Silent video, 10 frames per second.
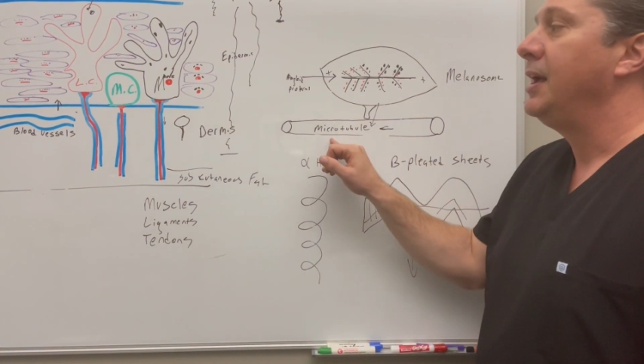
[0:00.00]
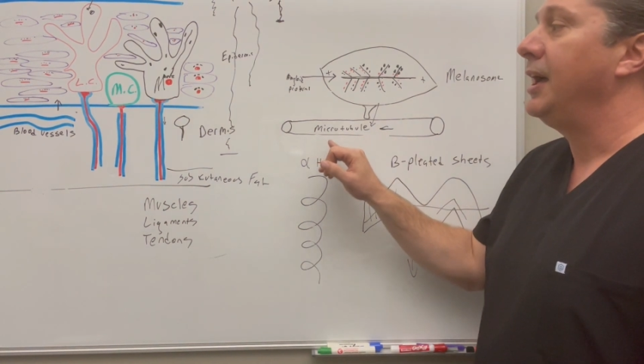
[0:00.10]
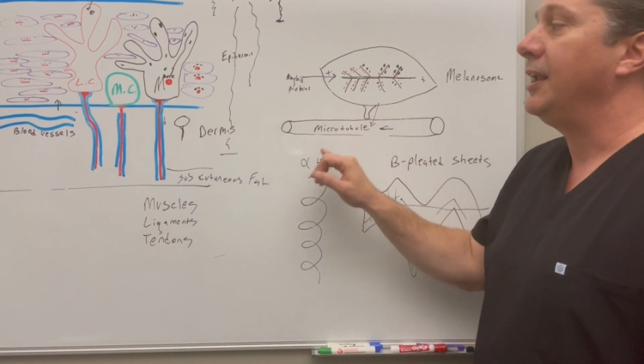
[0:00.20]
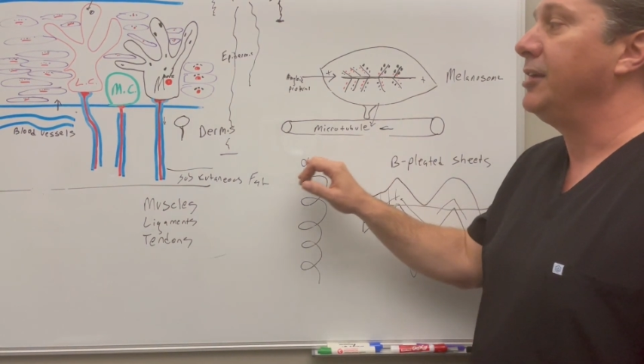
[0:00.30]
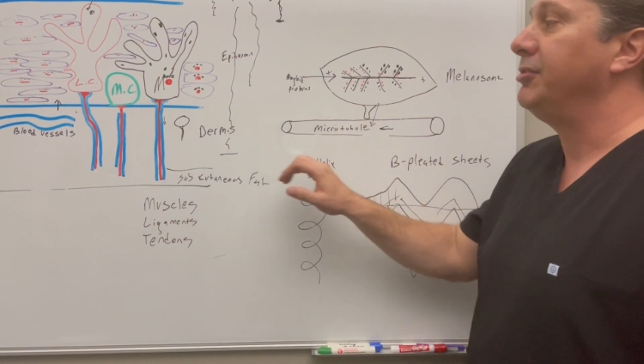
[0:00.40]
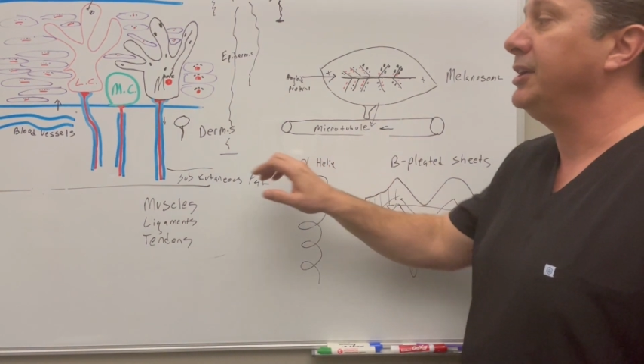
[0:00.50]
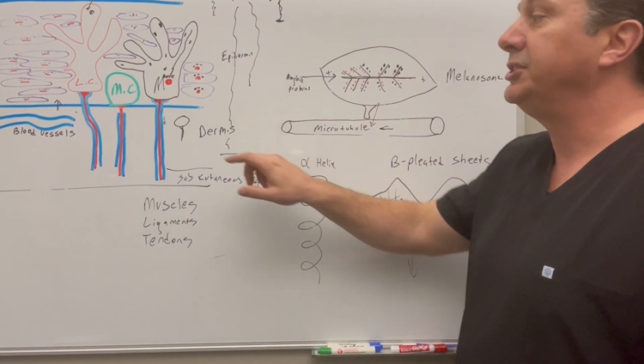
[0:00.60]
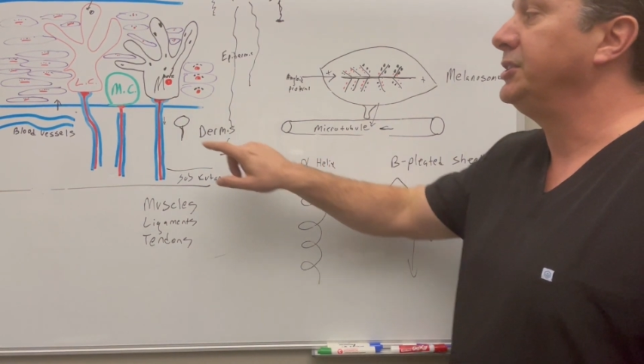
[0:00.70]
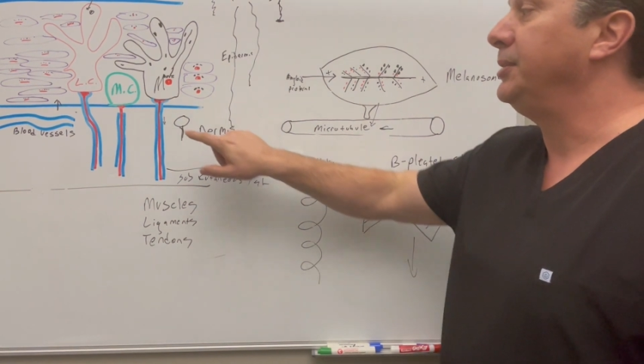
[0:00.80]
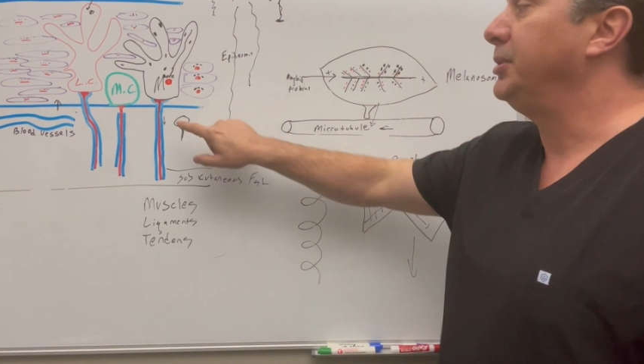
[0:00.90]
and I
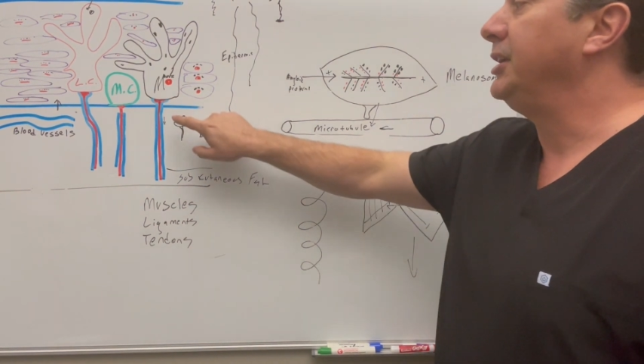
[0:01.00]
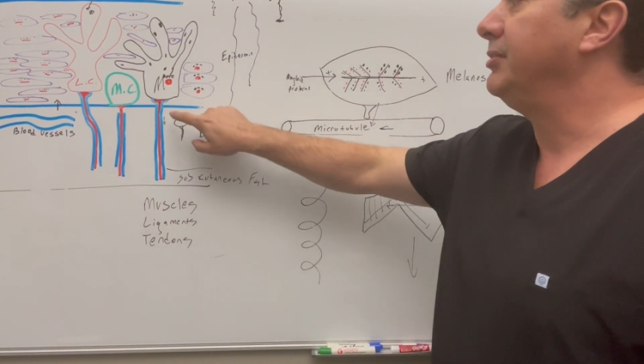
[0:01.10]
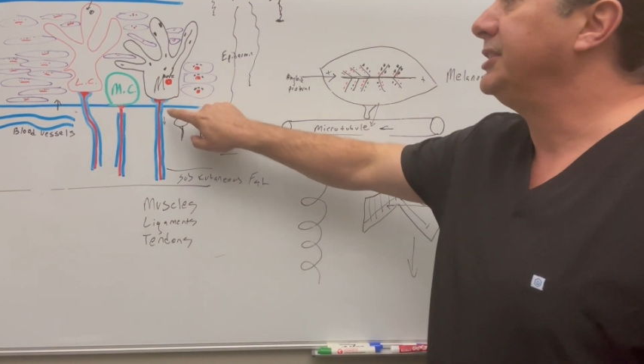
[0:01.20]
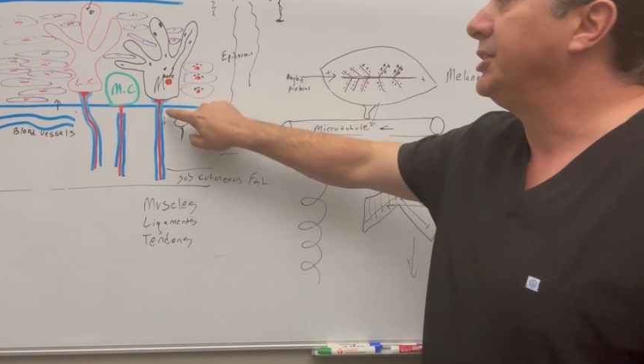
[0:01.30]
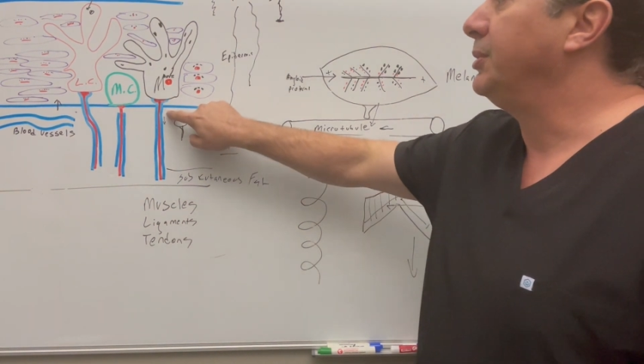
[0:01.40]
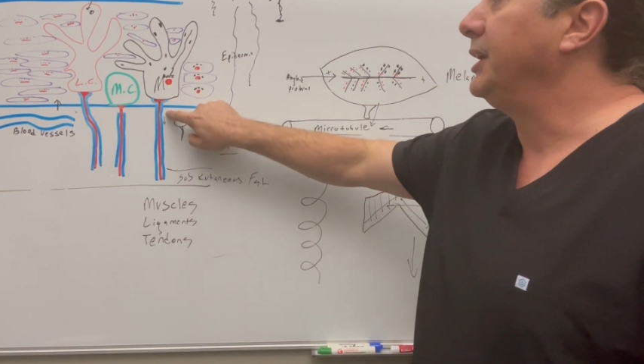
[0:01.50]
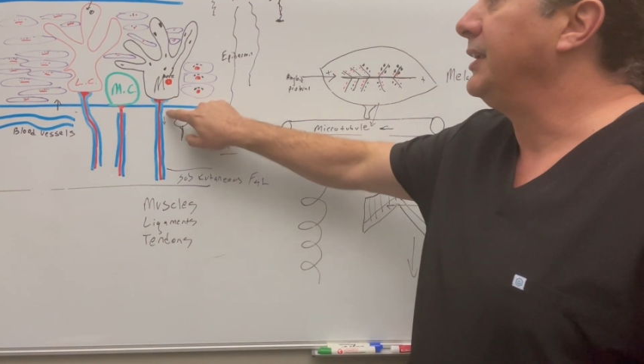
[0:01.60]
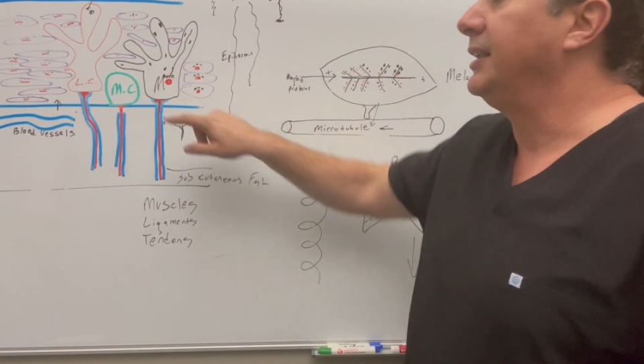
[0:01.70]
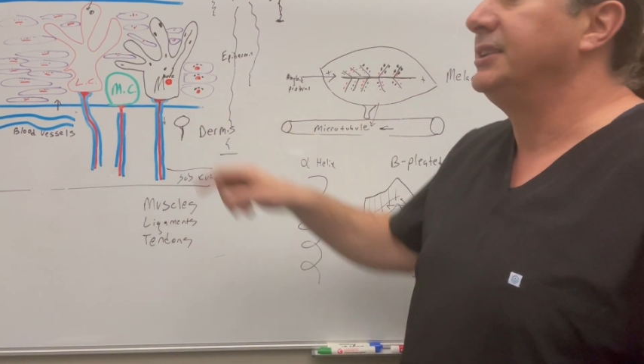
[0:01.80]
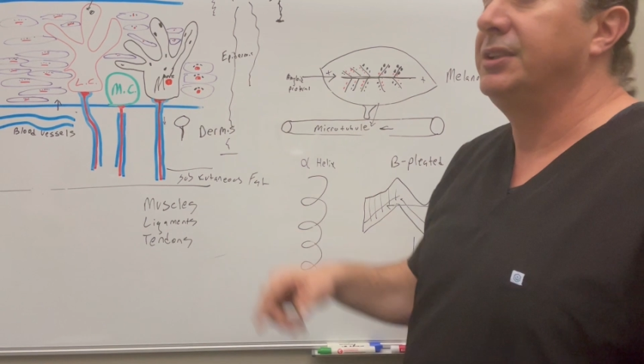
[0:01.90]
eventually believe it's going
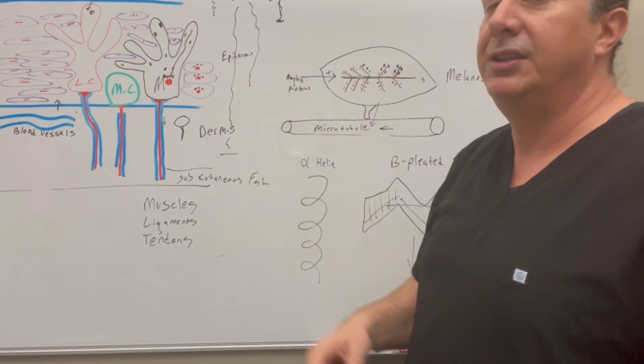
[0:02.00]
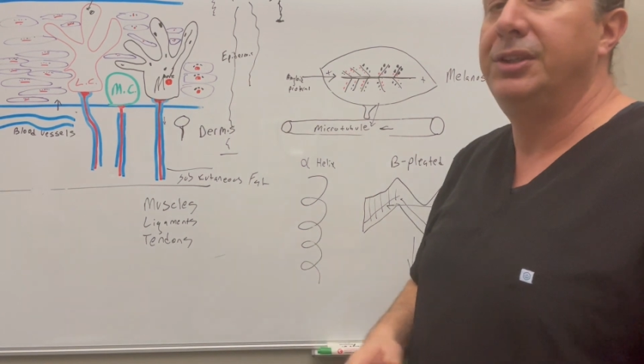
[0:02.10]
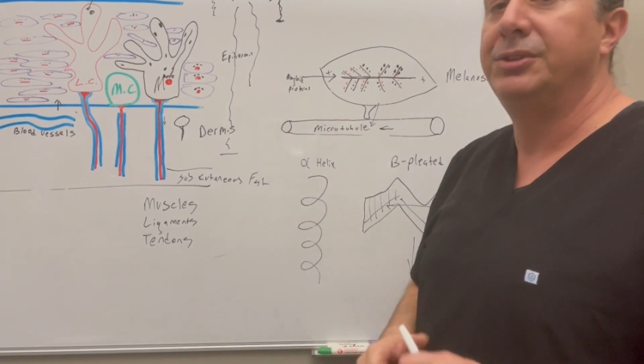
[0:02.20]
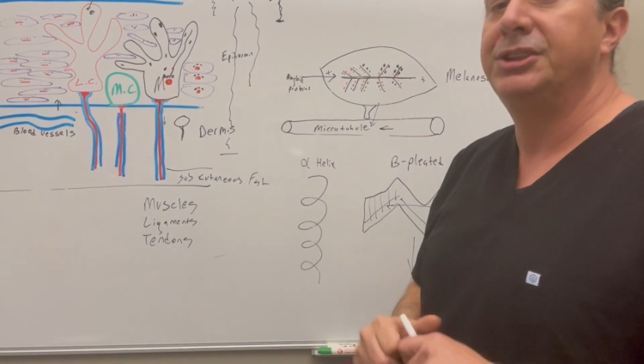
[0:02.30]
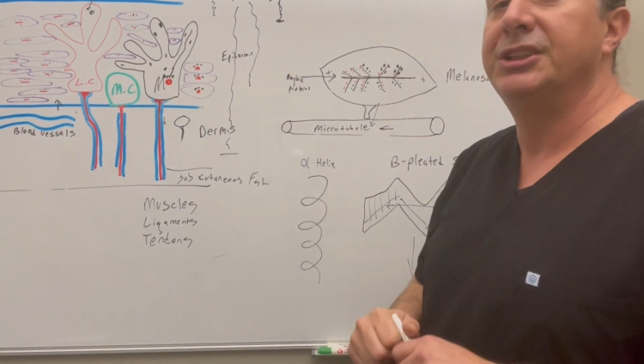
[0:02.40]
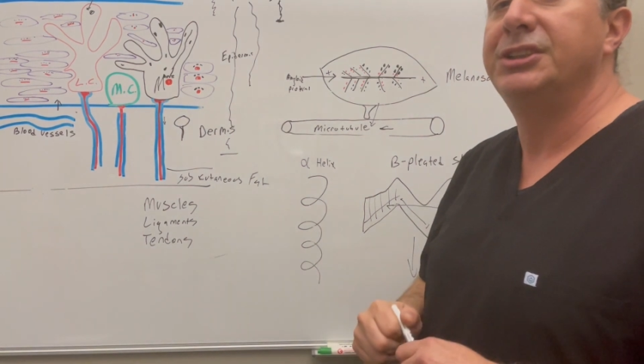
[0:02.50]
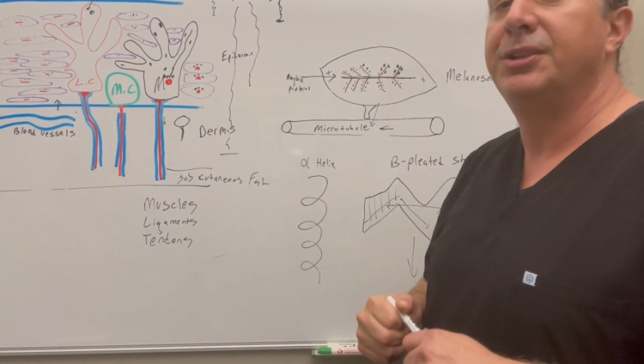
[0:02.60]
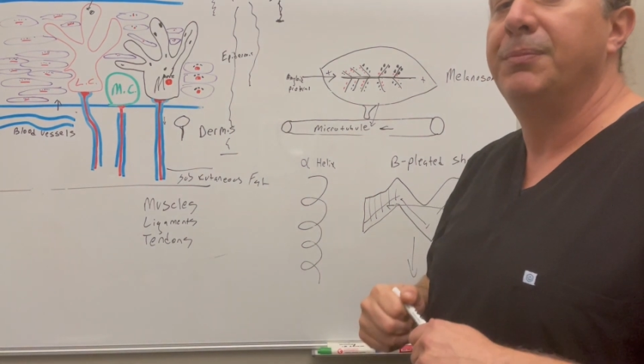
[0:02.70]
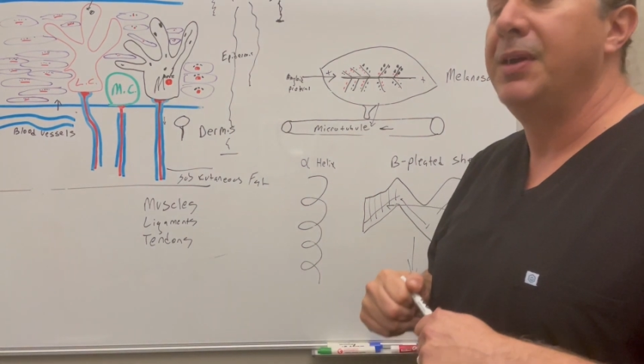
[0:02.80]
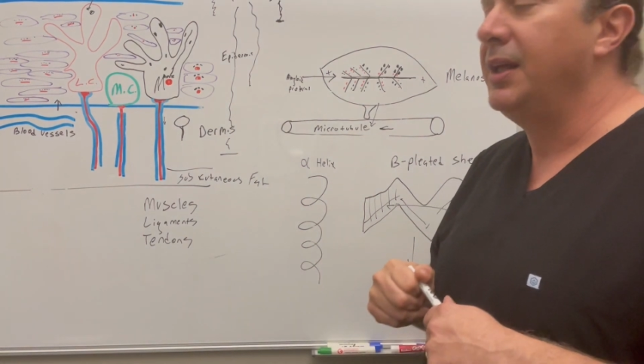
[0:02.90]
into this glial system,